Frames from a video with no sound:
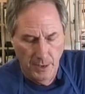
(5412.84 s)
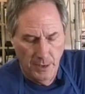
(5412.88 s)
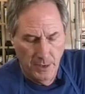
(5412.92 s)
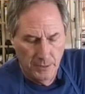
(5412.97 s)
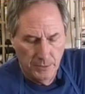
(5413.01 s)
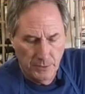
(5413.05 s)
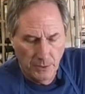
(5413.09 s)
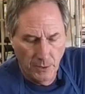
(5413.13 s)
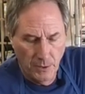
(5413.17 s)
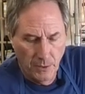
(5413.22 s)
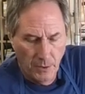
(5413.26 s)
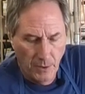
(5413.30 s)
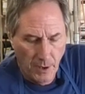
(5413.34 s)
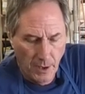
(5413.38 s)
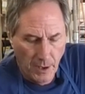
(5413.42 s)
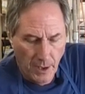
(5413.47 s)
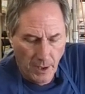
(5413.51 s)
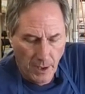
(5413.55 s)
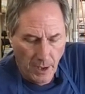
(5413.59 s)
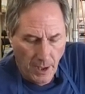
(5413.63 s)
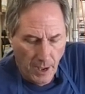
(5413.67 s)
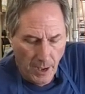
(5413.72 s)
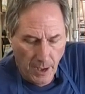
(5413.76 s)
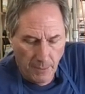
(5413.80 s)
So
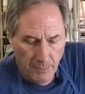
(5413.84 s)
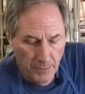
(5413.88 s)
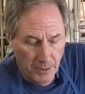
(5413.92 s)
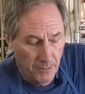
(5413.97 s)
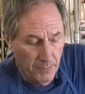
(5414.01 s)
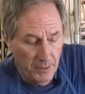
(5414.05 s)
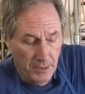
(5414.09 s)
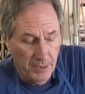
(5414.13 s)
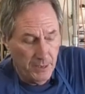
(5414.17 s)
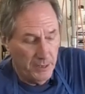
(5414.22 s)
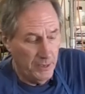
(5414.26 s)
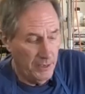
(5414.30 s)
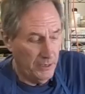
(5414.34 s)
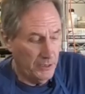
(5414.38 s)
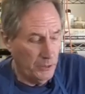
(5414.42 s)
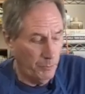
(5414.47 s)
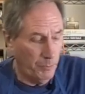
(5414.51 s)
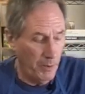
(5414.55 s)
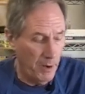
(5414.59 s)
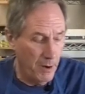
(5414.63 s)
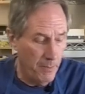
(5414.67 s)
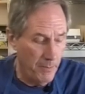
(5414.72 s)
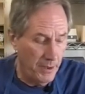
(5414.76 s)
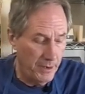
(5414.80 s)
I'm going to be
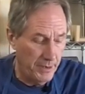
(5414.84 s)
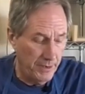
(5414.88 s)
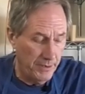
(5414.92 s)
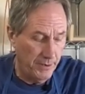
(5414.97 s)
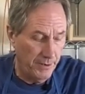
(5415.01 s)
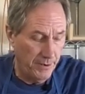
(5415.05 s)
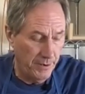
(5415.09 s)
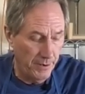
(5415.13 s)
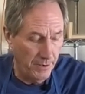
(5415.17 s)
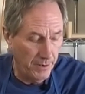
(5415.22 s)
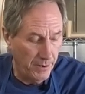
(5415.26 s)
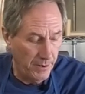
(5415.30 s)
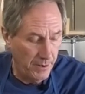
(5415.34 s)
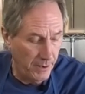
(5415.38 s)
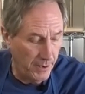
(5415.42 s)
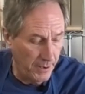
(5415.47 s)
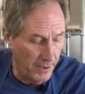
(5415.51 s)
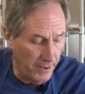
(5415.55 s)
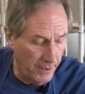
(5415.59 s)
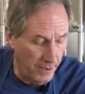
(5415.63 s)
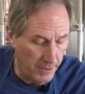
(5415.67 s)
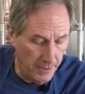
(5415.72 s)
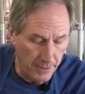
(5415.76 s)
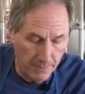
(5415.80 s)
experimenting here.
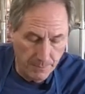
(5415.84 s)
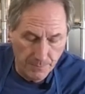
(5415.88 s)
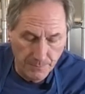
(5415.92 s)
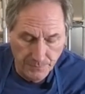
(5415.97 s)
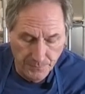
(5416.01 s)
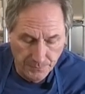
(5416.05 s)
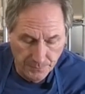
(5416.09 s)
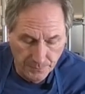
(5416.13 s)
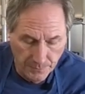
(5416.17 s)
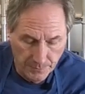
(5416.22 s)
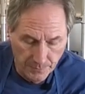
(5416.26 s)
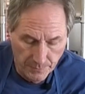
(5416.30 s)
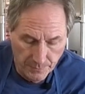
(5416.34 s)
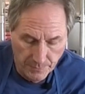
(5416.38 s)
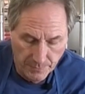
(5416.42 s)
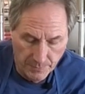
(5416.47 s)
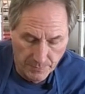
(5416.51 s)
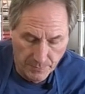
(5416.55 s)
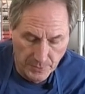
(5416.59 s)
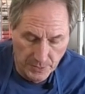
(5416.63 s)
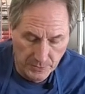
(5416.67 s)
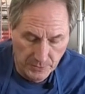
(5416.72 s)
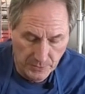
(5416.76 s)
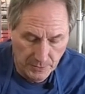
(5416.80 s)
Um,
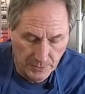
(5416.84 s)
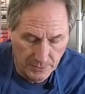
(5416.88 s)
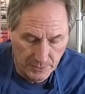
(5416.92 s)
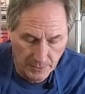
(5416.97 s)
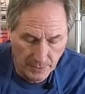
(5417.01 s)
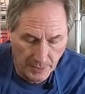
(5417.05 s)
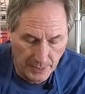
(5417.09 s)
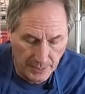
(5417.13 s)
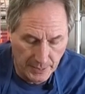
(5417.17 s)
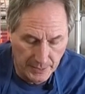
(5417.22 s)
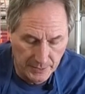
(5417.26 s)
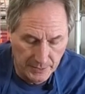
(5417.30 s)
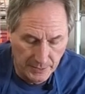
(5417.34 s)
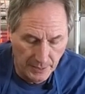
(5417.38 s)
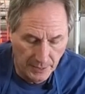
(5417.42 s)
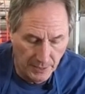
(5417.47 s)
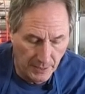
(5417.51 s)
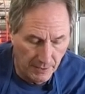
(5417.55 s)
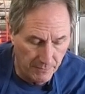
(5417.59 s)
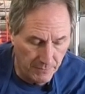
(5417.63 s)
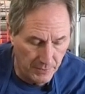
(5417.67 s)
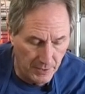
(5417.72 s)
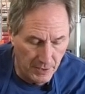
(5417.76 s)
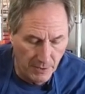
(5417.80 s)
this, like I said,
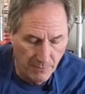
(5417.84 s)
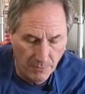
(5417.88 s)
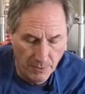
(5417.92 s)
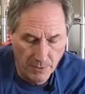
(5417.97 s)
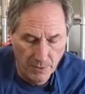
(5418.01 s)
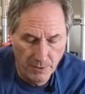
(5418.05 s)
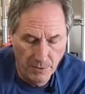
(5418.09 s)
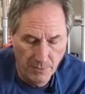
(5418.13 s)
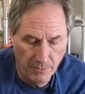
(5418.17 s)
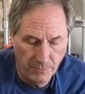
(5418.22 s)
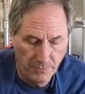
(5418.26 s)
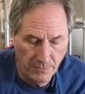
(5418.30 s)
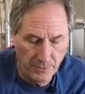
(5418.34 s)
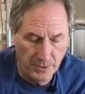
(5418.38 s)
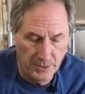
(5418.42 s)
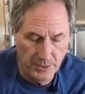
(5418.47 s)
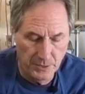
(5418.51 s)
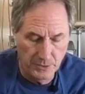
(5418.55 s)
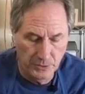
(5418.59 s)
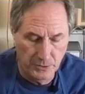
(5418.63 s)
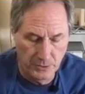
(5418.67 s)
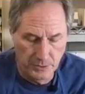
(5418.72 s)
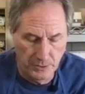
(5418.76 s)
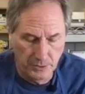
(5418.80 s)
I've never
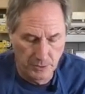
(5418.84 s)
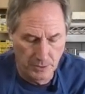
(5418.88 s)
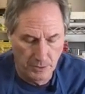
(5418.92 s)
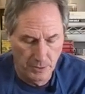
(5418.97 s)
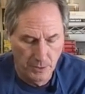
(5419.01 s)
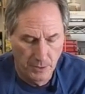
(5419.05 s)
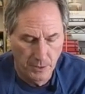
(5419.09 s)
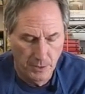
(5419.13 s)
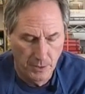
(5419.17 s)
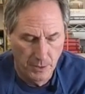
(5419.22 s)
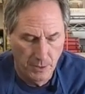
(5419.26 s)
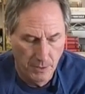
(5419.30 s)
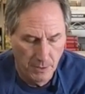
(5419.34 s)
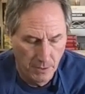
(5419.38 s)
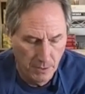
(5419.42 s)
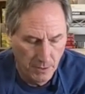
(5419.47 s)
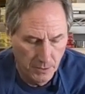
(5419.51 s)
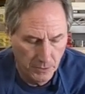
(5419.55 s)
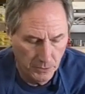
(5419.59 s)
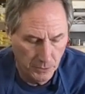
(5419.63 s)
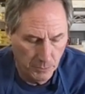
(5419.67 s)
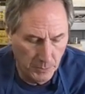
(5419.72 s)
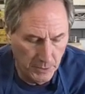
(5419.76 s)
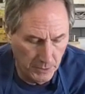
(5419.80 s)
finished
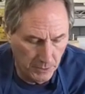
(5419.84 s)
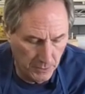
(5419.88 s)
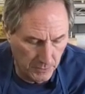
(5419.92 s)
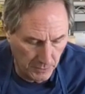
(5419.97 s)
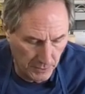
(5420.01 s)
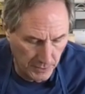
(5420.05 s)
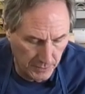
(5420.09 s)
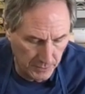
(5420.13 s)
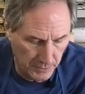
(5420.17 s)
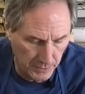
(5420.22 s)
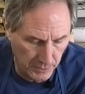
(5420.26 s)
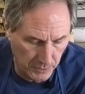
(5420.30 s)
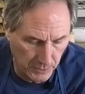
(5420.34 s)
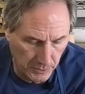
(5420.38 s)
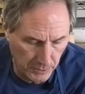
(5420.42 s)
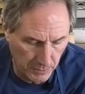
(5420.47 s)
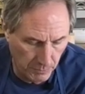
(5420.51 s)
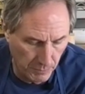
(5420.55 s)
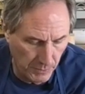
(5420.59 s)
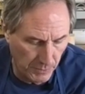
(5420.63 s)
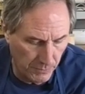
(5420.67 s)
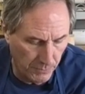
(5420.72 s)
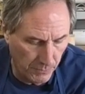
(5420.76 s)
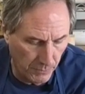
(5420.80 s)
speakers like this
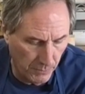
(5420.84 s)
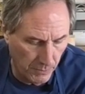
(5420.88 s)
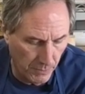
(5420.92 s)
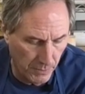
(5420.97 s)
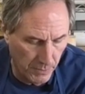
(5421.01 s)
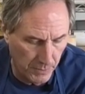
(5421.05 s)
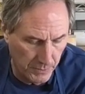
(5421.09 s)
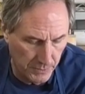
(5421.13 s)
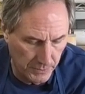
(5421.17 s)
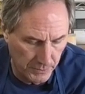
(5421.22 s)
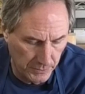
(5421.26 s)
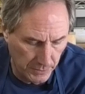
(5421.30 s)
before.